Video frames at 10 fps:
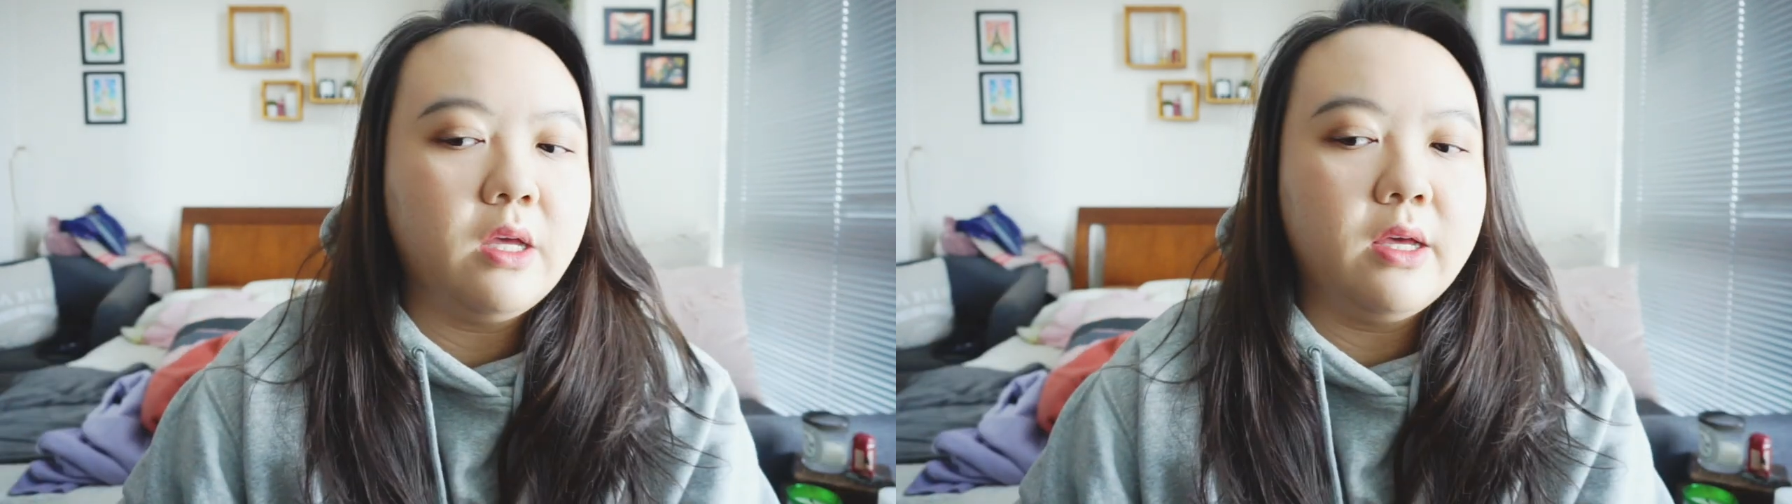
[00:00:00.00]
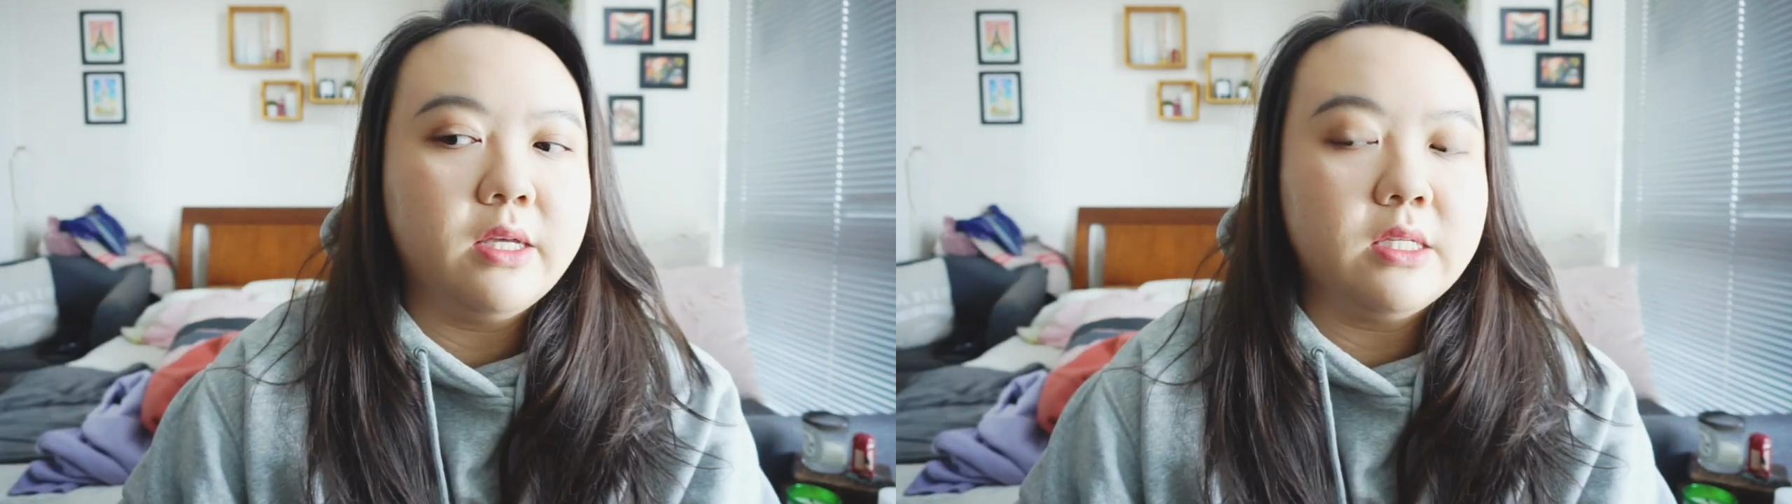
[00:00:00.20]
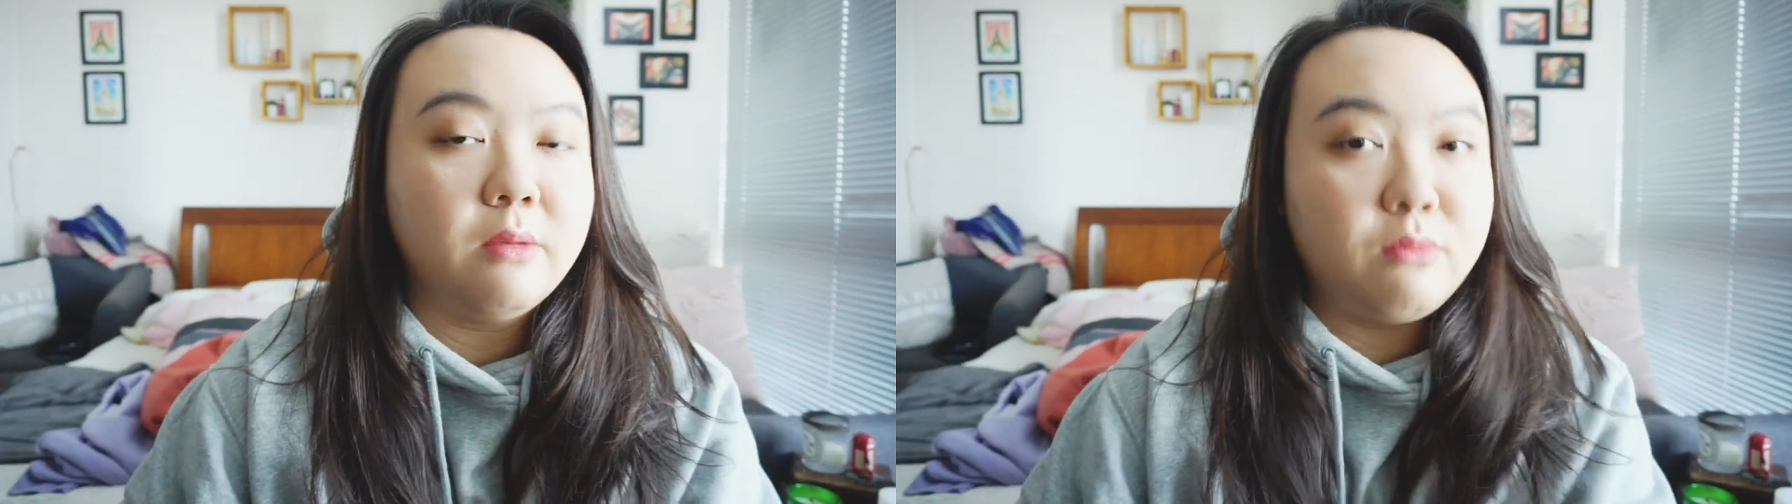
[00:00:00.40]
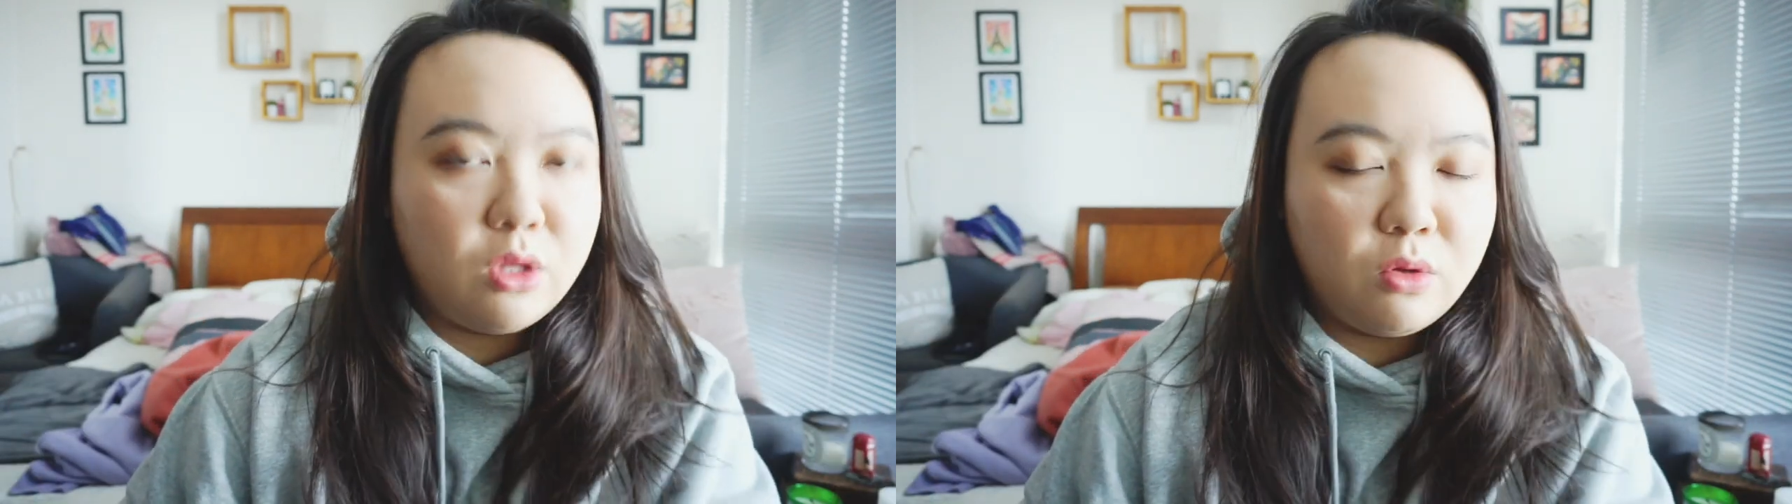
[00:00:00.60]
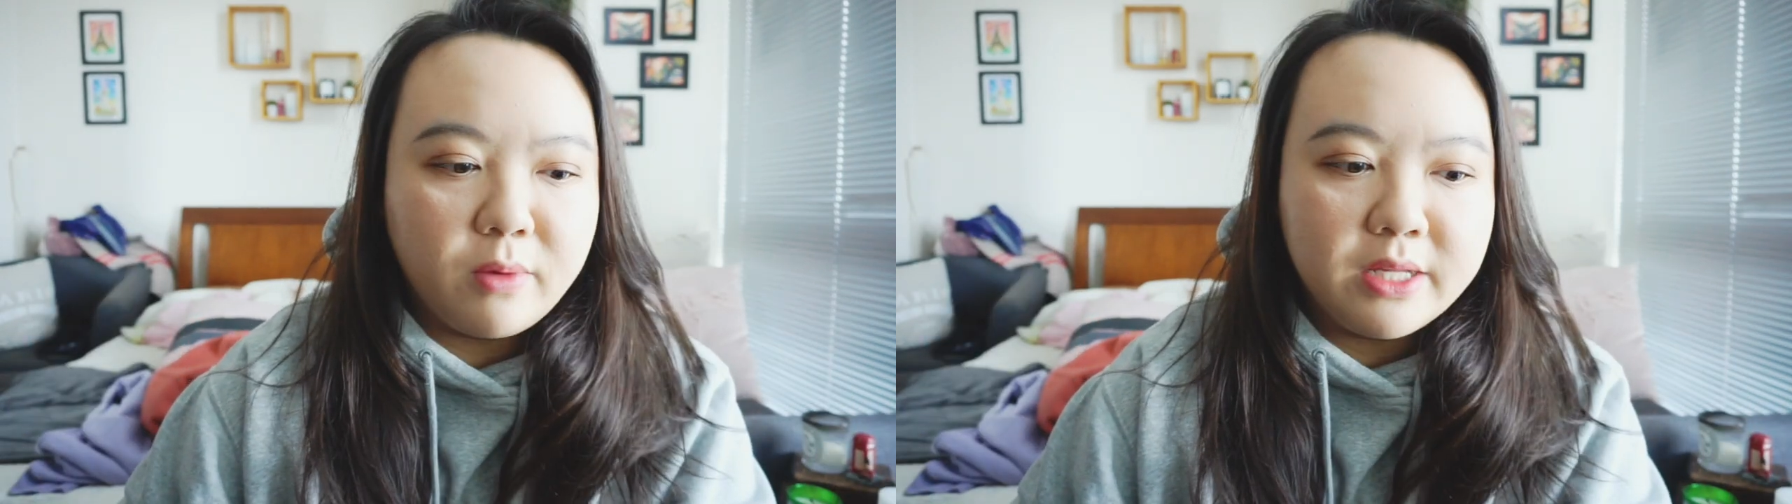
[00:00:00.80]
uh, some
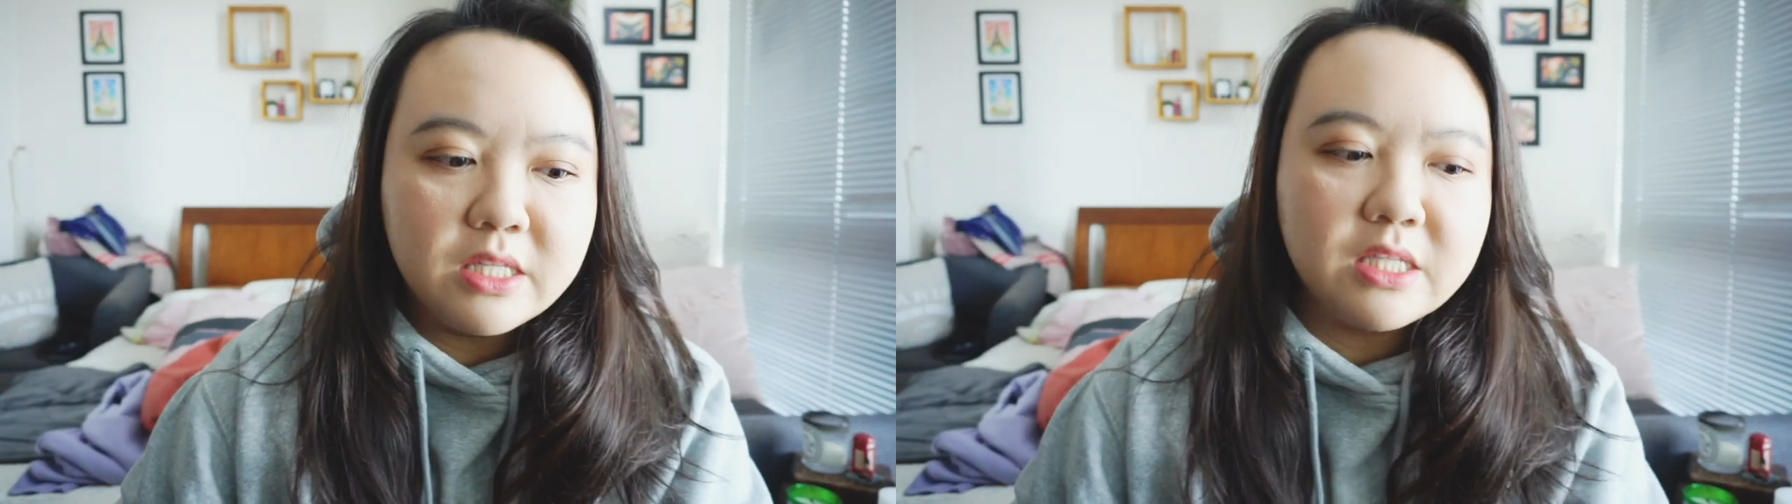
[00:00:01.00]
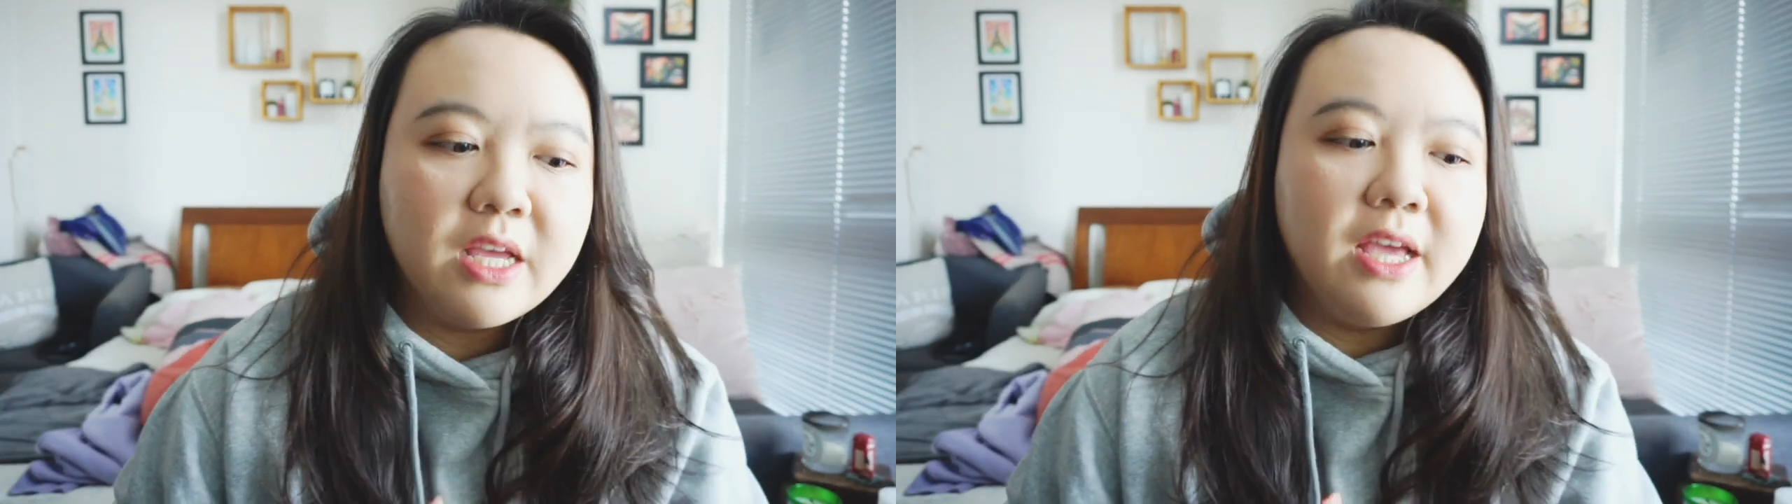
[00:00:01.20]
new ones.